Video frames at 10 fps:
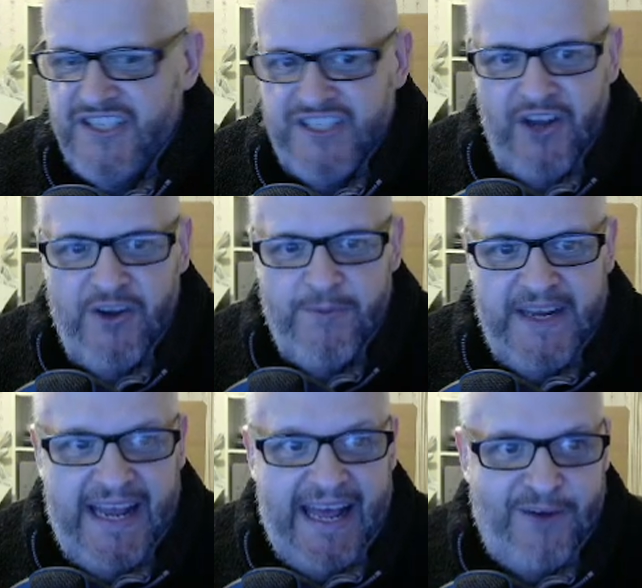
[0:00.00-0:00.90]
so
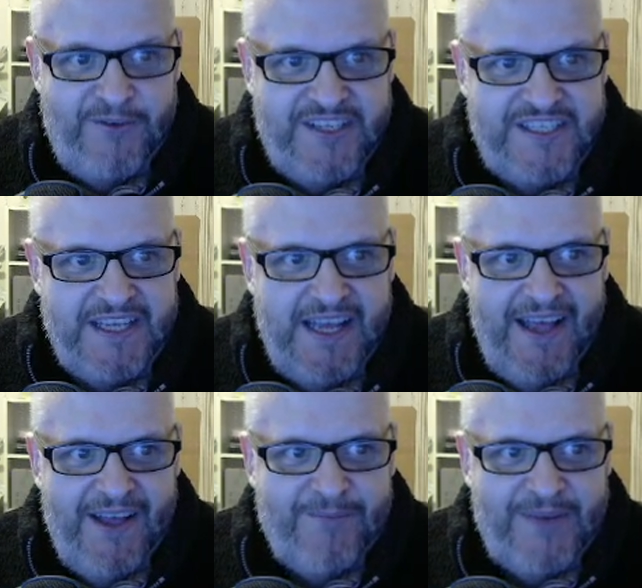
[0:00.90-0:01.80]
many hours
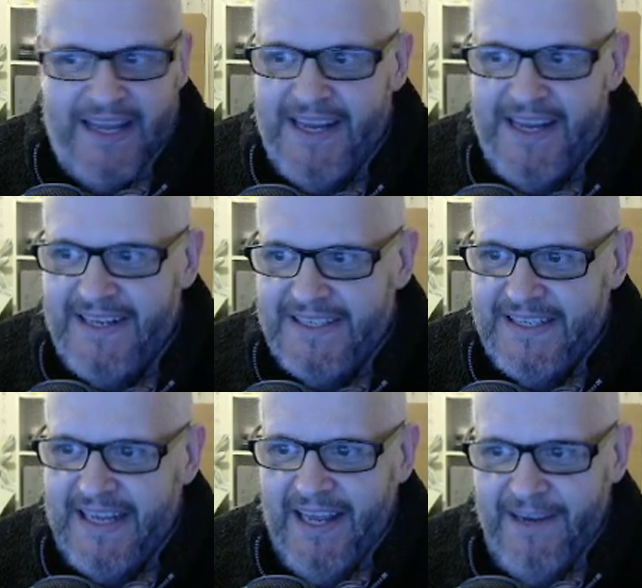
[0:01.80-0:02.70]
playing this
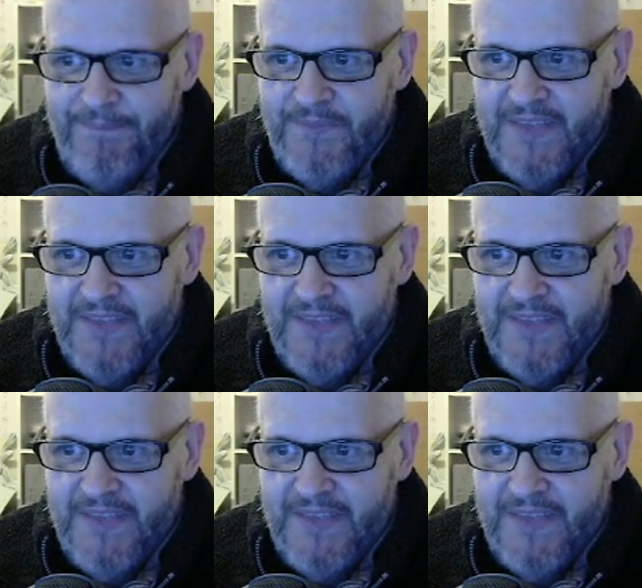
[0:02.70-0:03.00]
game.